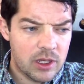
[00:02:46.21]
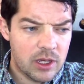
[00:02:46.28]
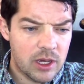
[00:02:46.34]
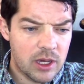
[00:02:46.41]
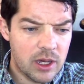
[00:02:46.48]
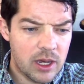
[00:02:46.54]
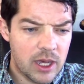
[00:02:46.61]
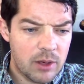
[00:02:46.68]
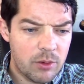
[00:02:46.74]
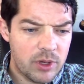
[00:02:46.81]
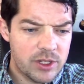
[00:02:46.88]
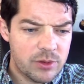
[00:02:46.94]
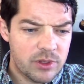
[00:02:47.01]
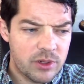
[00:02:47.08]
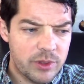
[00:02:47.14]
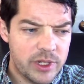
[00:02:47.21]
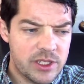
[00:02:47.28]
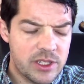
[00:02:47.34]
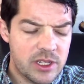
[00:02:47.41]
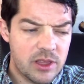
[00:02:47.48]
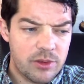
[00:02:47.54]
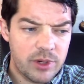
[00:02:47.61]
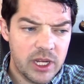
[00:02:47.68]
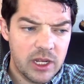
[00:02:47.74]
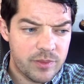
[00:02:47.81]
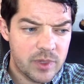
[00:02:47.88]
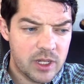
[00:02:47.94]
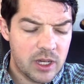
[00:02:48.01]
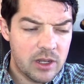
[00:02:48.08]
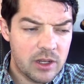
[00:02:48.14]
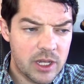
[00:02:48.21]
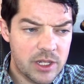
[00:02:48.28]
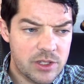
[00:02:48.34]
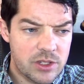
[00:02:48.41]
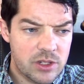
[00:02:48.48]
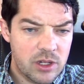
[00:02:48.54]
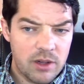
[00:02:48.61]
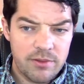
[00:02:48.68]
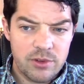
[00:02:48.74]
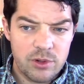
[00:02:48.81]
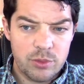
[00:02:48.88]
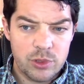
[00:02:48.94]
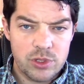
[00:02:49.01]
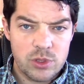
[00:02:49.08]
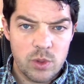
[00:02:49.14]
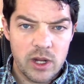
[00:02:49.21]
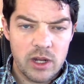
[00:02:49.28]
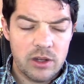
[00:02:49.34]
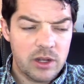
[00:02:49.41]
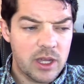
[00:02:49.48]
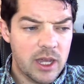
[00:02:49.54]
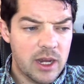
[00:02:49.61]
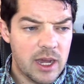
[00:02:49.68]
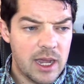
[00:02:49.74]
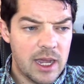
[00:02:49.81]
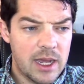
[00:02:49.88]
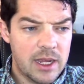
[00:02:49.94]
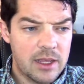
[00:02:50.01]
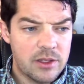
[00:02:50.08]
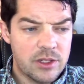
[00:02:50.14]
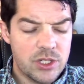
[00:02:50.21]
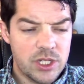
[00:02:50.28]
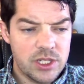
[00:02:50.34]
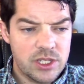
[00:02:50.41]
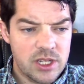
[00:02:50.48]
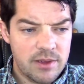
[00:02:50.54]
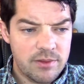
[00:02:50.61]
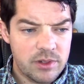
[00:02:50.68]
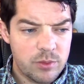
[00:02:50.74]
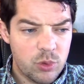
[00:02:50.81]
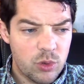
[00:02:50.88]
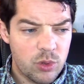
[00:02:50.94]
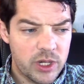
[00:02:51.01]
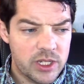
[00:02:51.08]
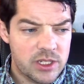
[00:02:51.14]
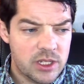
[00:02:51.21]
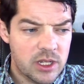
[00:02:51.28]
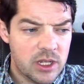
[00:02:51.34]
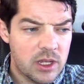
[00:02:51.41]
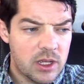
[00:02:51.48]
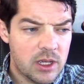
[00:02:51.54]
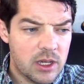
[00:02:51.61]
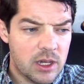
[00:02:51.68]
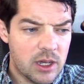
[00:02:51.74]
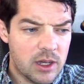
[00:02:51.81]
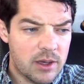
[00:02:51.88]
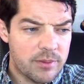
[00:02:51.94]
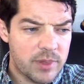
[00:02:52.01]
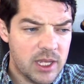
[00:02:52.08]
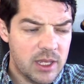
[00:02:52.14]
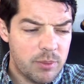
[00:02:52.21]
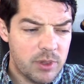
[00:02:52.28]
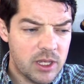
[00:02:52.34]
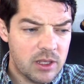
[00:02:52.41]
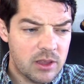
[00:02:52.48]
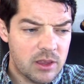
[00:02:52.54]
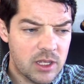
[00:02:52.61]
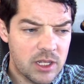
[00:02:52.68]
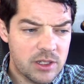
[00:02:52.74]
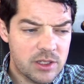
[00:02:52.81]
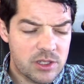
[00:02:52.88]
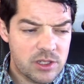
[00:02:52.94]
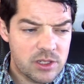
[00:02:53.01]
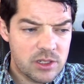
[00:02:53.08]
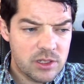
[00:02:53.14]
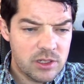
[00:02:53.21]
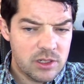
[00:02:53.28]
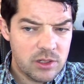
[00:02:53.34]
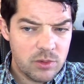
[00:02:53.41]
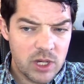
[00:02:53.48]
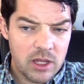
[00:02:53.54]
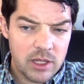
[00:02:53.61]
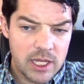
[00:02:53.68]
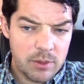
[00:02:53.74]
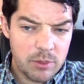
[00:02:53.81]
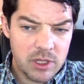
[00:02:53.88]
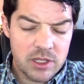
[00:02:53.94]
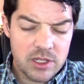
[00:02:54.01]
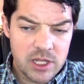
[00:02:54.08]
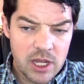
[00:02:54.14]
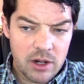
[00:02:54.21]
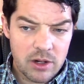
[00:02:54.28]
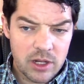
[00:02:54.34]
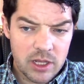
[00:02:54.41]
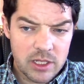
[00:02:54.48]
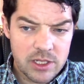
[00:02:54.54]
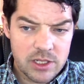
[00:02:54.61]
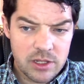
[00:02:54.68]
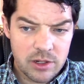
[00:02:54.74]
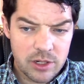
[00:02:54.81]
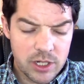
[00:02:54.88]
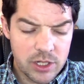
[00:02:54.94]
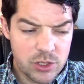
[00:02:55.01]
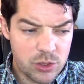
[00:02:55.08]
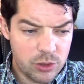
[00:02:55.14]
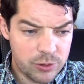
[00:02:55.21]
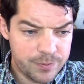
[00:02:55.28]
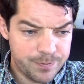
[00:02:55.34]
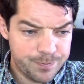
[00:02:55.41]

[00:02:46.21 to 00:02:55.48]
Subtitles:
I went with queen c3. A nice, comfortable square. You're kind of eyeing the g7 point, keeping things, well, keeping the center at least under control.